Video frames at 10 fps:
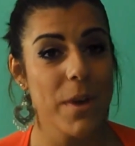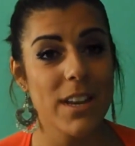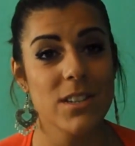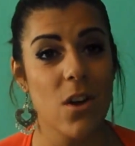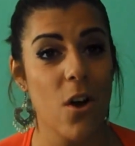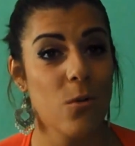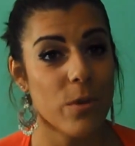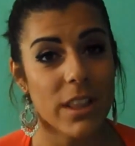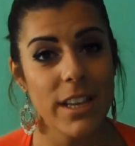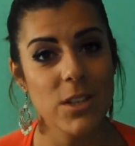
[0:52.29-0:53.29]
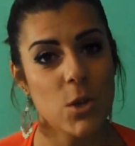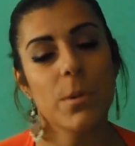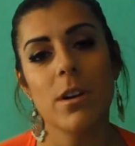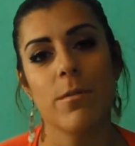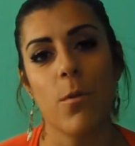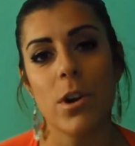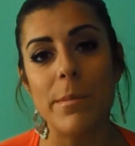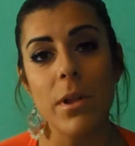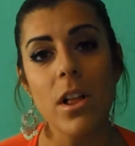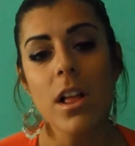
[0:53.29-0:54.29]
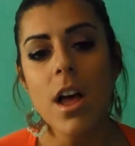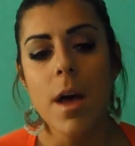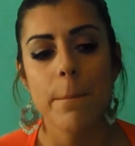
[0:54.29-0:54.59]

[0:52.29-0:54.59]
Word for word: It is all really super affordable.